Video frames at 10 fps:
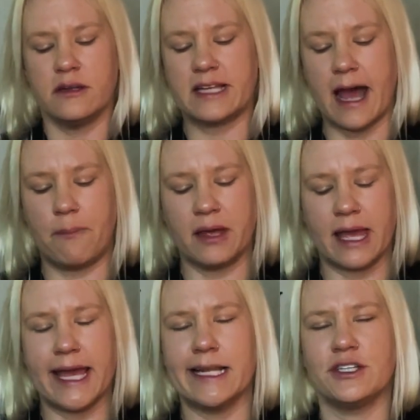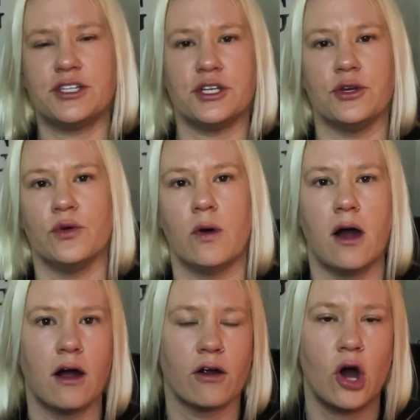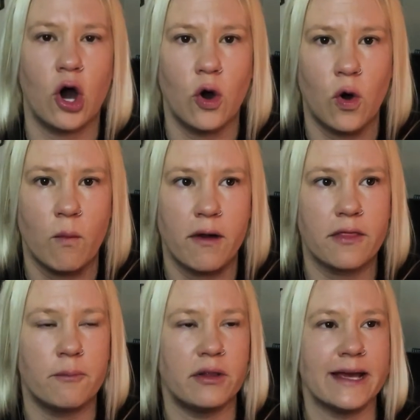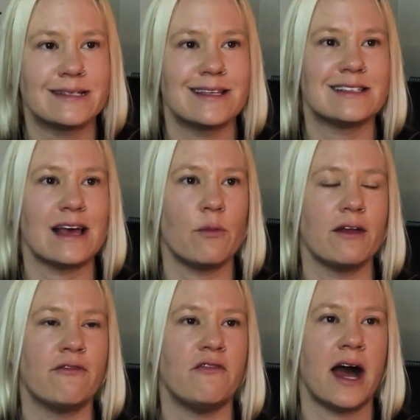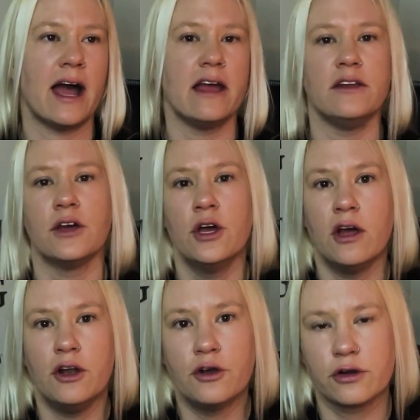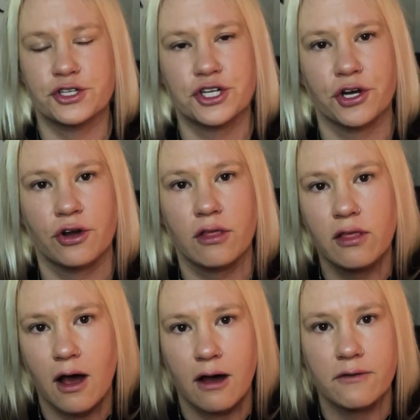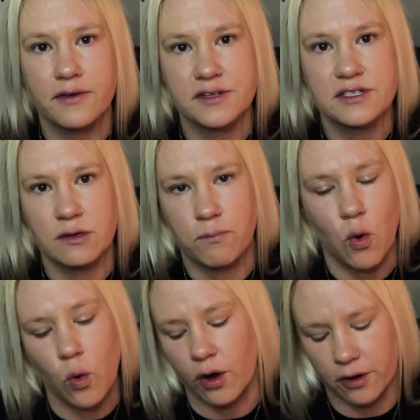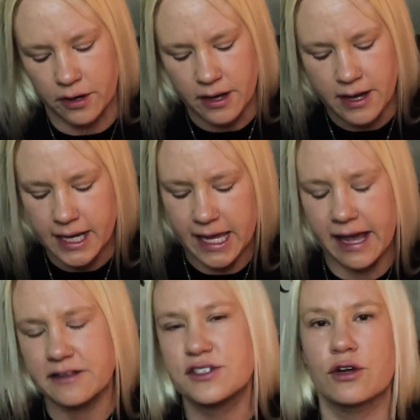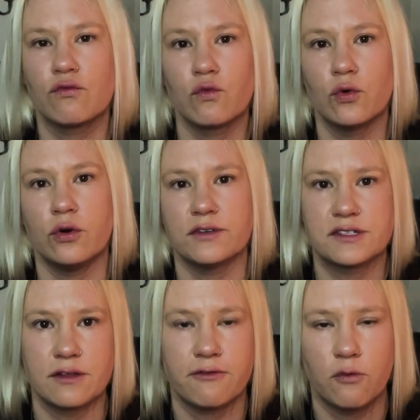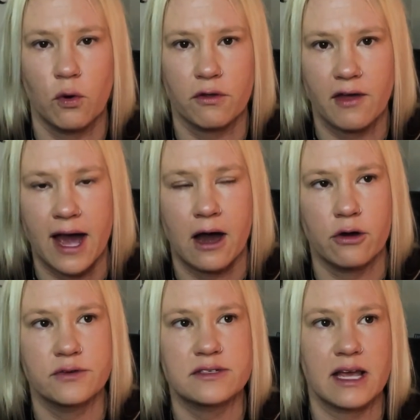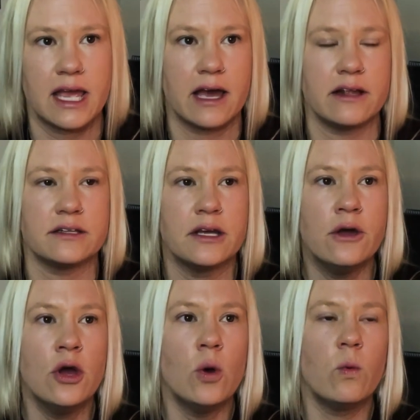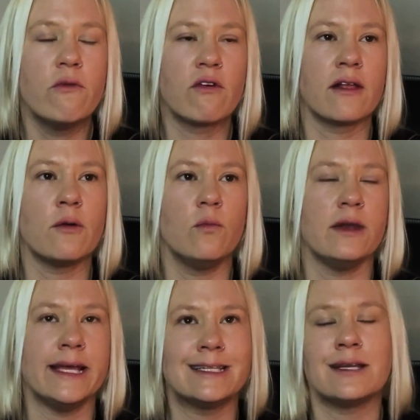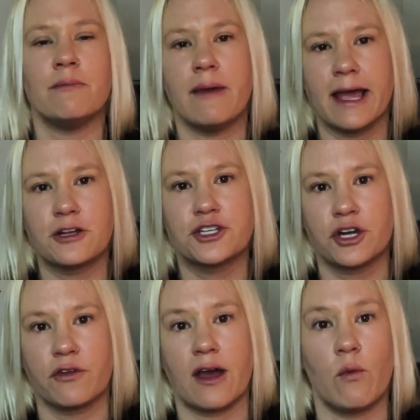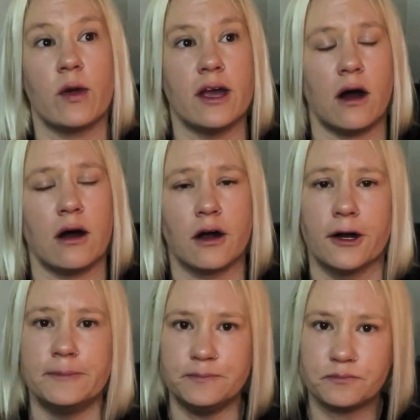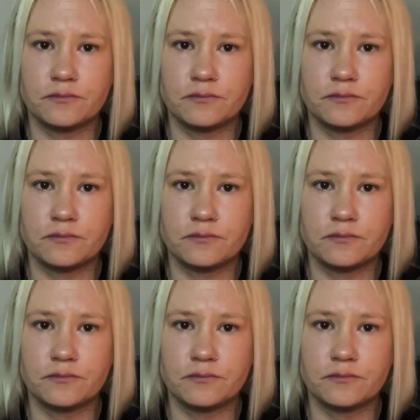tapping into our home, the places that we find nurture, love, support. Cancer rules the fourth house, and we really need to make sure that we are